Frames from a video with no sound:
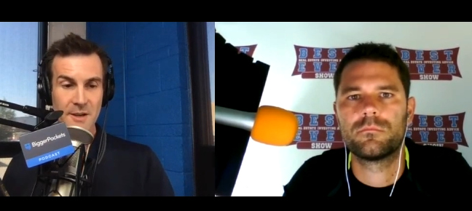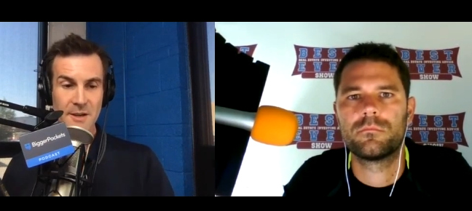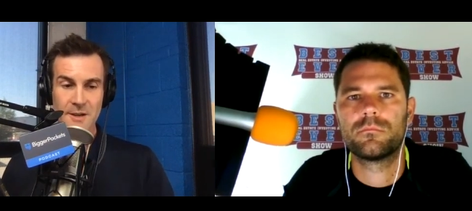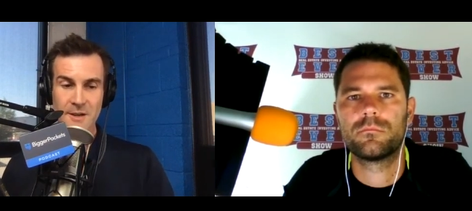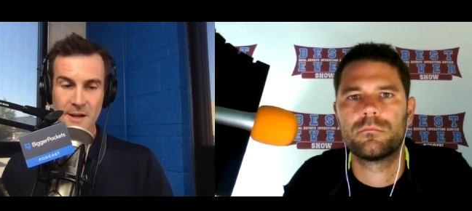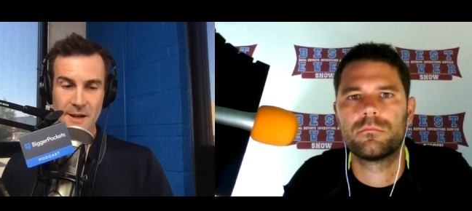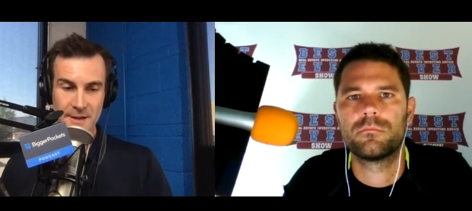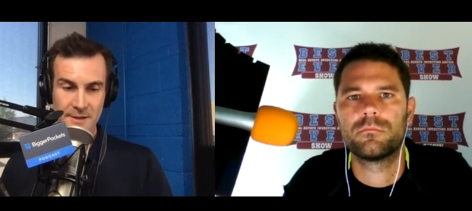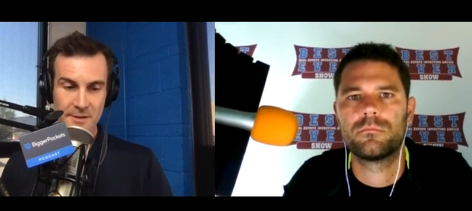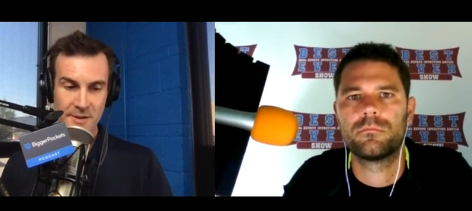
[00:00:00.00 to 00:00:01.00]
Speaker 1: yeah,
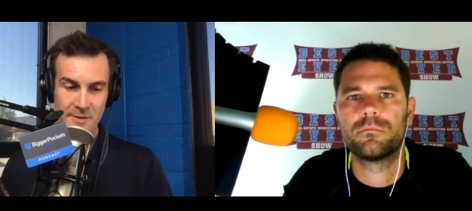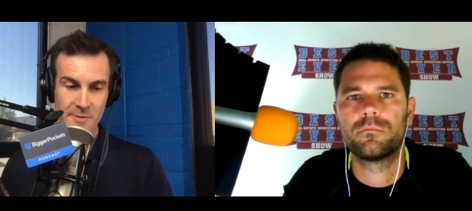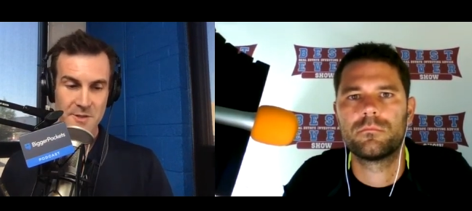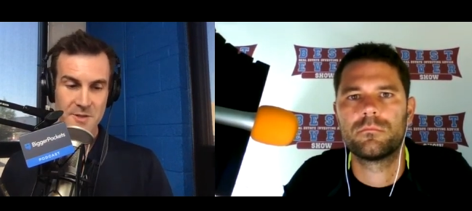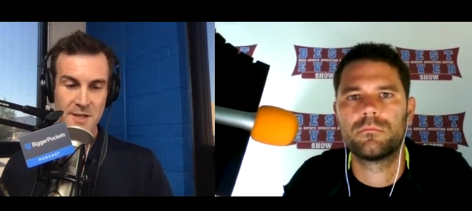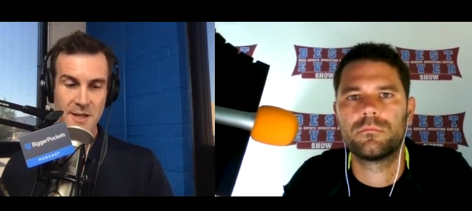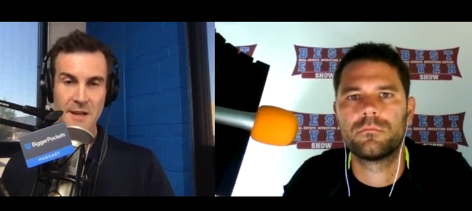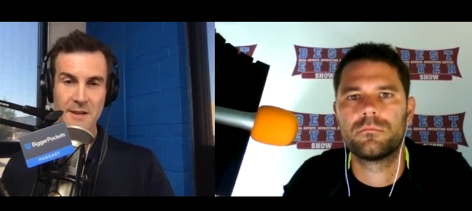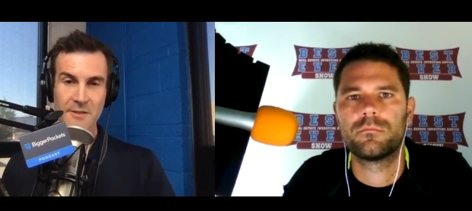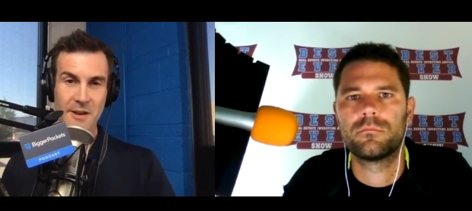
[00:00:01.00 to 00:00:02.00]
as, as much as I'd hate
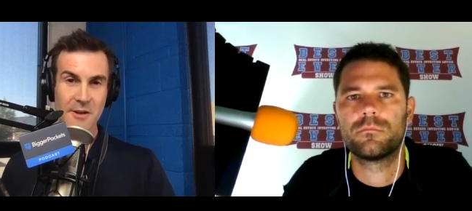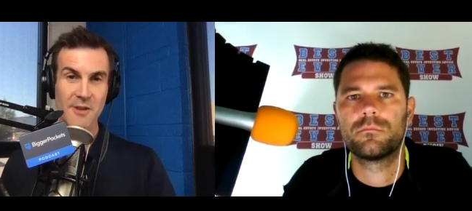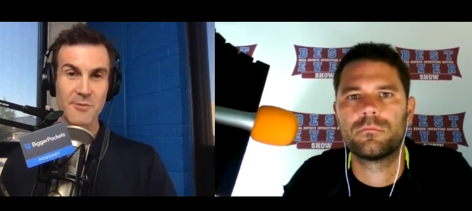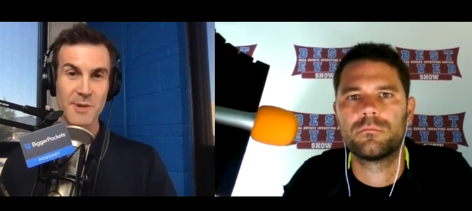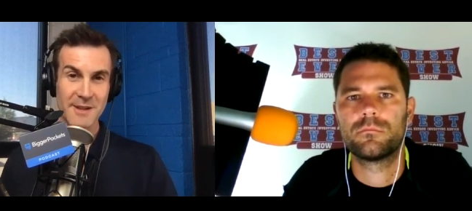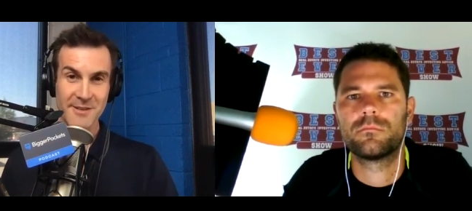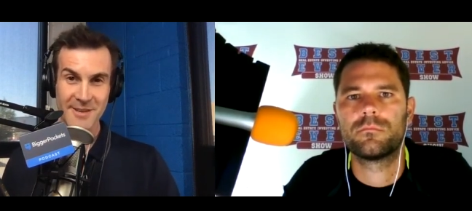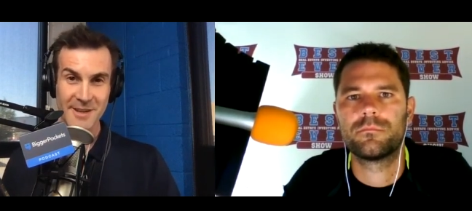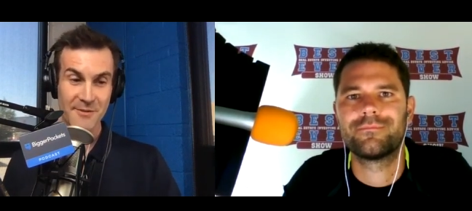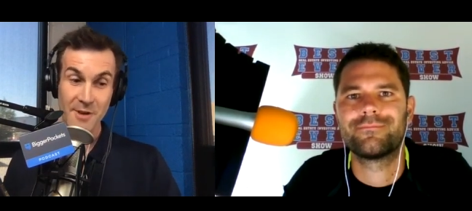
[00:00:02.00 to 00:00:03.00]
to say our government needs to
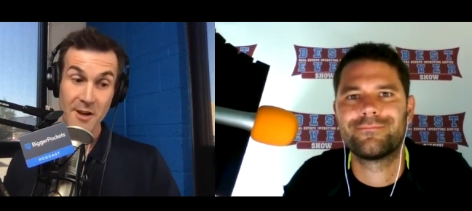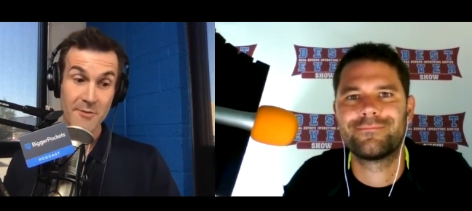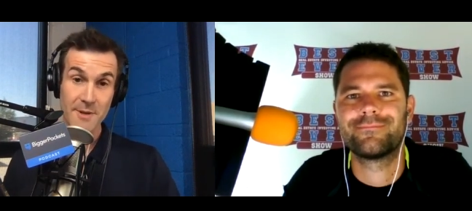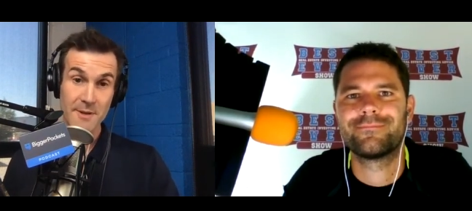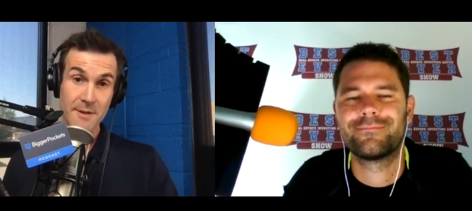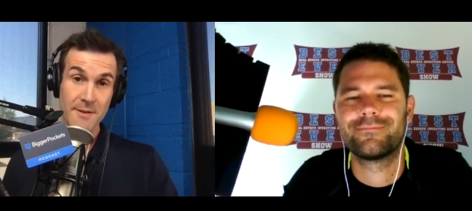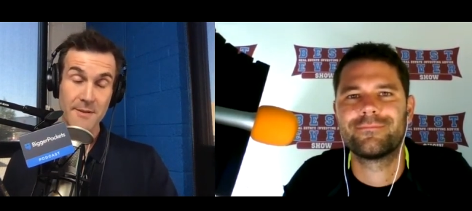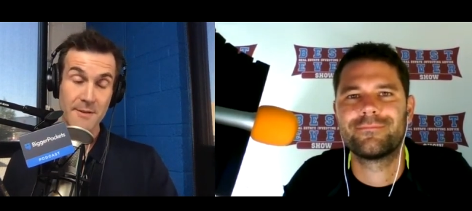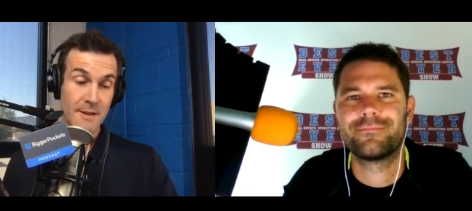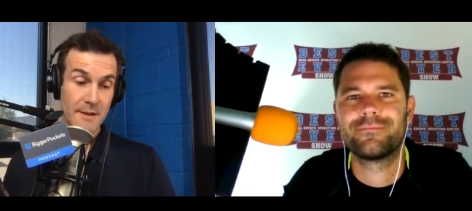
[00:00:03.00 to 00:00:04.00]
get involved, but
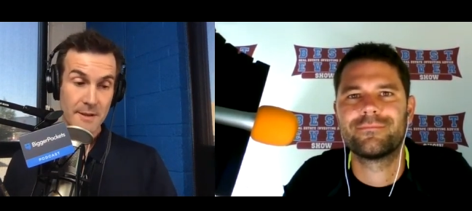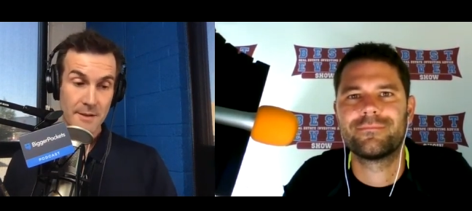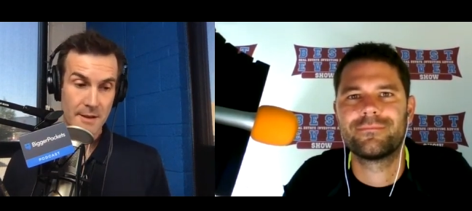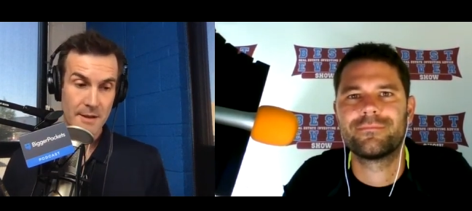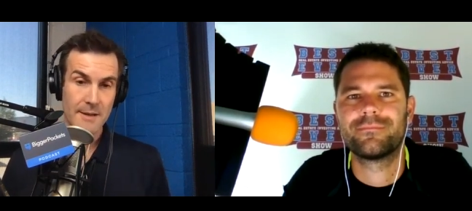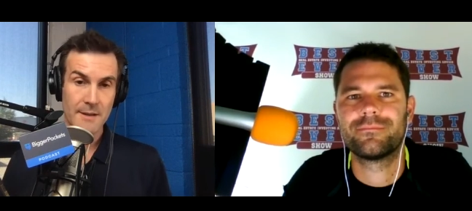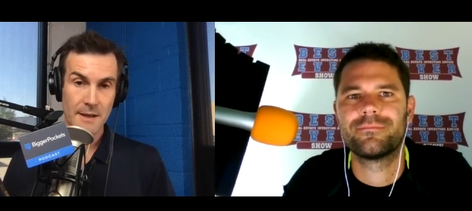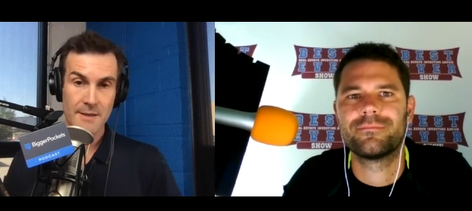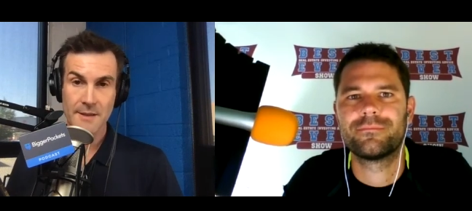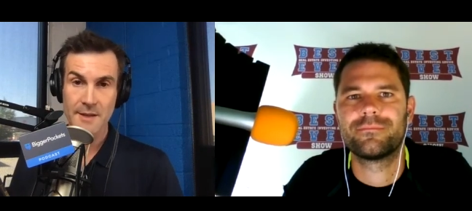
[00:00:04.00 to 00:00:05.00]
I, I
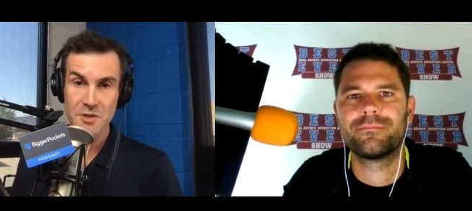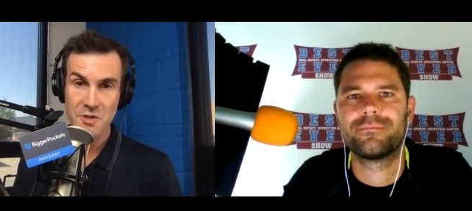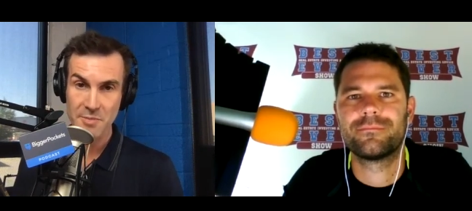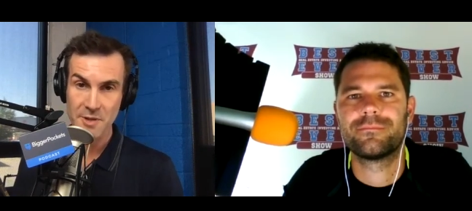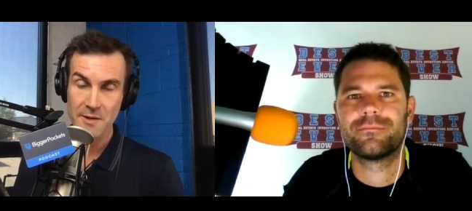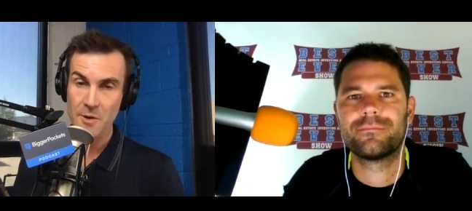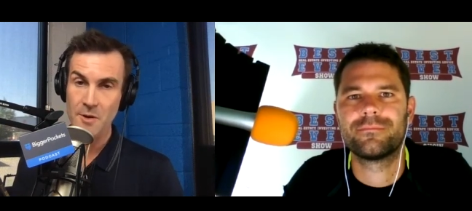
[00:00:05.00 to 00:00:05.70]
think they should play a role.